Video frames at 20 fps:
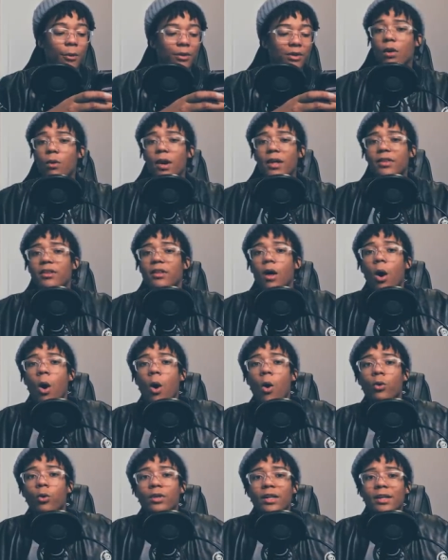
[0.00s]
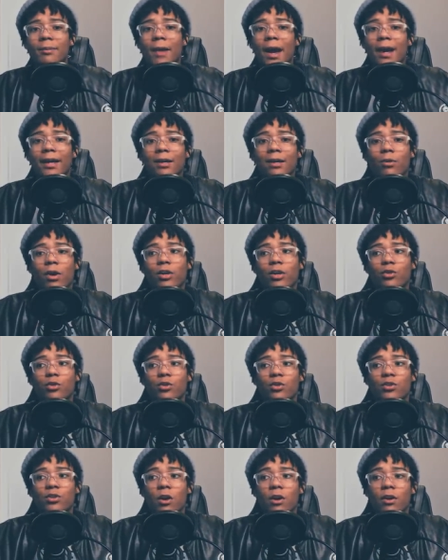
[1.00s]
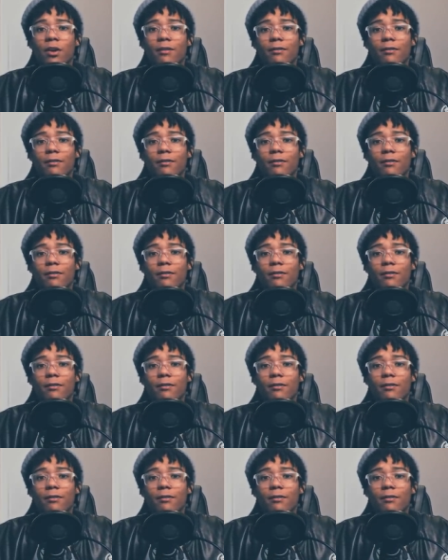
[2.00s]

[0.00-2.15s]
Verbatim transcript: You know what? The only Maggie Rogers song